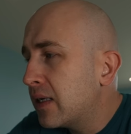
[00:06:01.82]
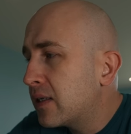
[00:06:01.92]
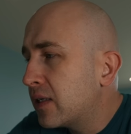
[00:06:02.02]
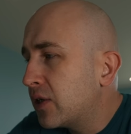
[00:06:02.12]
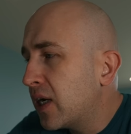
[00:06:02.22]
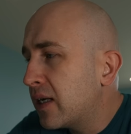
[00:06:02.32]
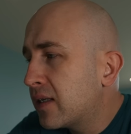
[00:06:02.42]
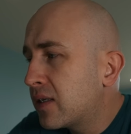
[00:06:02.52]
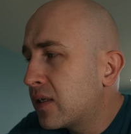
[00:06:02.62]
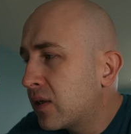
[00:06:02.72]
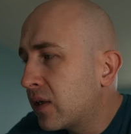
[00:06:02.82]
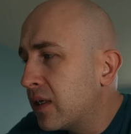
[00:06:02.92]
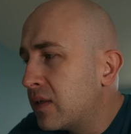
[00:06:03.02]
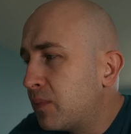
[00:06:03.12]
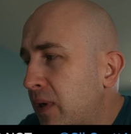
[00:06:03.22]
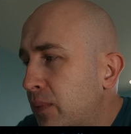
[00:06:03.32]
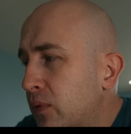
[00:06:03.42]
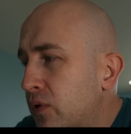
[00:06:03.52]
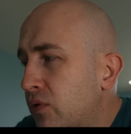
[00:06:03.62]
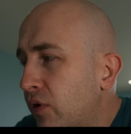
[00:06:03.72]
suggests that people
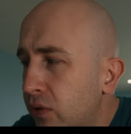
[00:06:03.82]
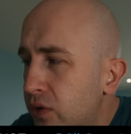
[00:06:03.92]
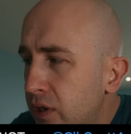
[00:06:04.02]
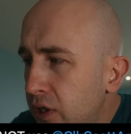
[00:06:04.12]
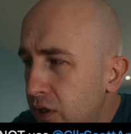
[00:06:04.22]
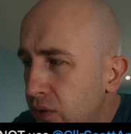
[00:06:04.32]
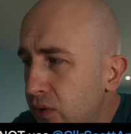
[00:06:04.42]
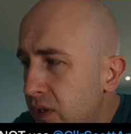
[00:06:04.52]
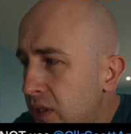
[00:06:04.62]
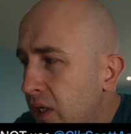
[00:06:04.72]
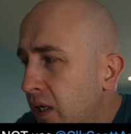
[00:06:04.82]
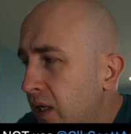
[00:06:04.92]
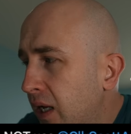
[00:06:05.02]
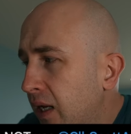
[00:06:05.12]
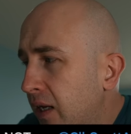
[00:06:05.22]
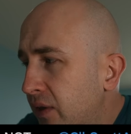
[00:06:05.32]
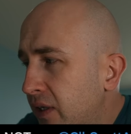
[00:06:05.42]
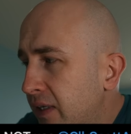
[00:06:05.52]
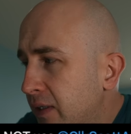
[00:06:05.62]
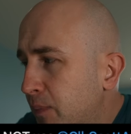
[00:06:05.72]
do not use
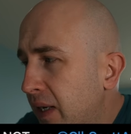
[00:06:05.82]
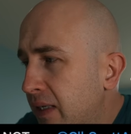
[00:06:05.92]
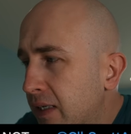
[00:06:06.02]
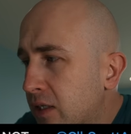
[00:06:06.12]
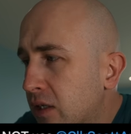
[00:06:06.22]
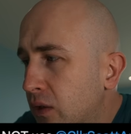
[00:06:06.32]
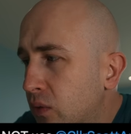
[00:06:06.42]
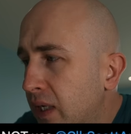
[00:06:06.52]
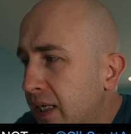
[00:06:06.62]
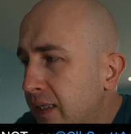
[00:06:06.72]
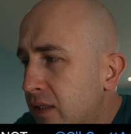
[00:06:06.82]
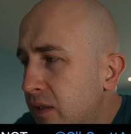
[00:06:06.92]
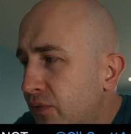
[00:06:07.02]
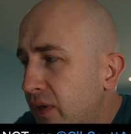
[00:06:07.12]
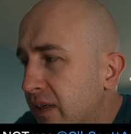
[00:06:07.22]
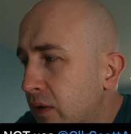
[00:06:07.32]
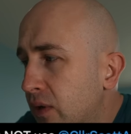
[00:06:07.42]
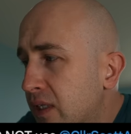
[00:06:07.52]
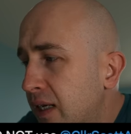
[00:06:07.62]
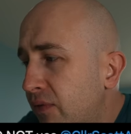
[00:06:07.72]
these painted cycle lanes for their
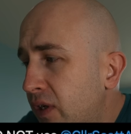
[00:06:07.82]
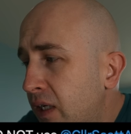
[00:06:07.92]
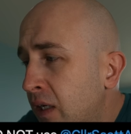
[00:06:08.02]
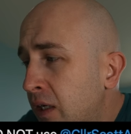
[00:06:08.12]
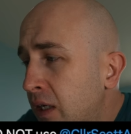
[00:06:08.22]
own safety.